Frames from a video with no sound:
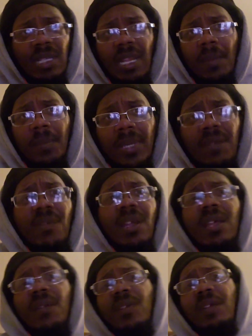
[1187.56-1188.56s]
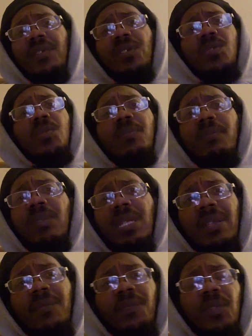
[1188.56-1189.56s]
I've been around, whether you
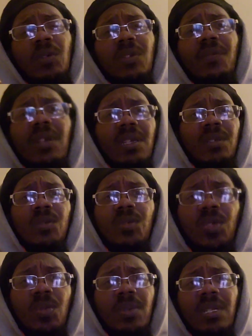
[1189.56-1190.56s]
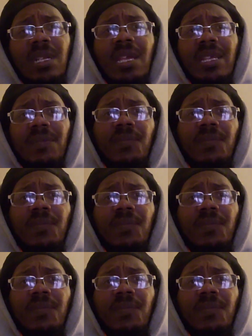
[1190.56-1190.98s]
been float around YouTube or not,